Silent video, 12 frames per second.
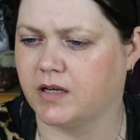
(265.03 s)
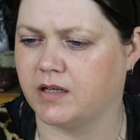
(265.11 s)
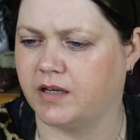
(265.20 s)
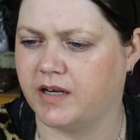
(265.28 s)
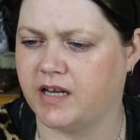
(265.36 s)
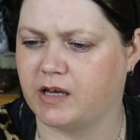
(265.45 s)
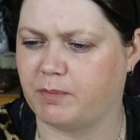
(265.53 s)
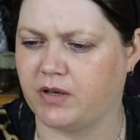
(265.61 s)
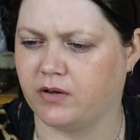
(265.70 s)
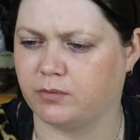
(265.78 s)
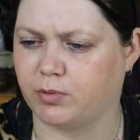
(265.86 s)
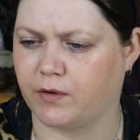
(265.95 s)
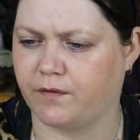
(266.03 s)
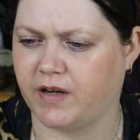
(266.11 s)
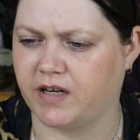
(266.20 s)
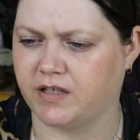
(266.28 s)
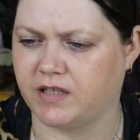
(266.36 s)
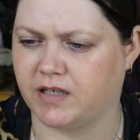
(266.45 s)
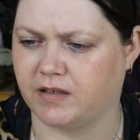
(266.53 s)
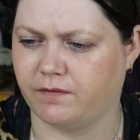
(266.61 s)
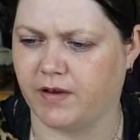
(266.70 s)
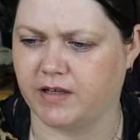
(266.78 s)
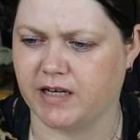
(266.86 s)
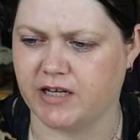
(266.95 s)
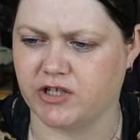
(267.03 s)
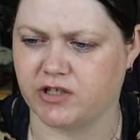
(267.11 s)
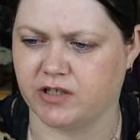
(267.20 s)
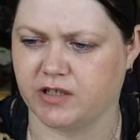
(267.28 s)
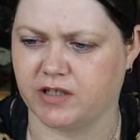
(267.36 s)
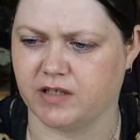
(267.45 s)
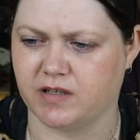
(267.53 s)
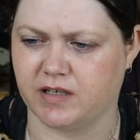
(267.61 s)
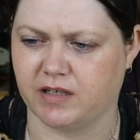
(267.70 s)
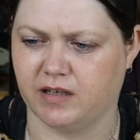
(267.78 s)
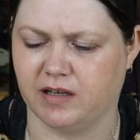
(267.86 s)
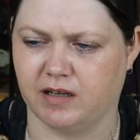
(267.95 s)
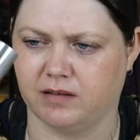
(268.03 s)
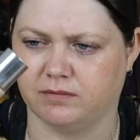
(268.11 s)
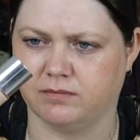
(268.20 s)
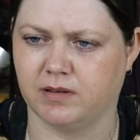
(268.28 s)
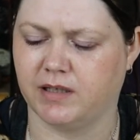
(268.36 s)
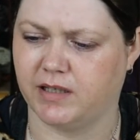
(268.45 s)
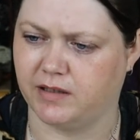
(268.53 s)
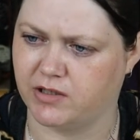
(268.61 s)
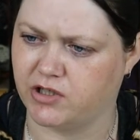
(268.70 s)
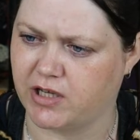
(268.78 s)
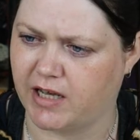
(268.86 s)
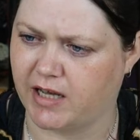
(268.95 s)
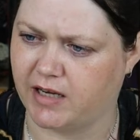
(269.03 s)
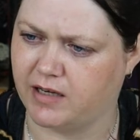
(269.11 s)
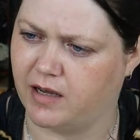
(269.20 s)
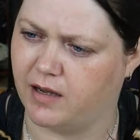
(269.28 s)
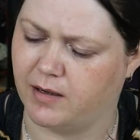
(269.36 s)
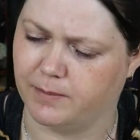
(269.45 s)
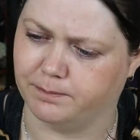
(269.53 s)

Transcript: Clinique Beyond Perfecting Foundation and Concealer in the shade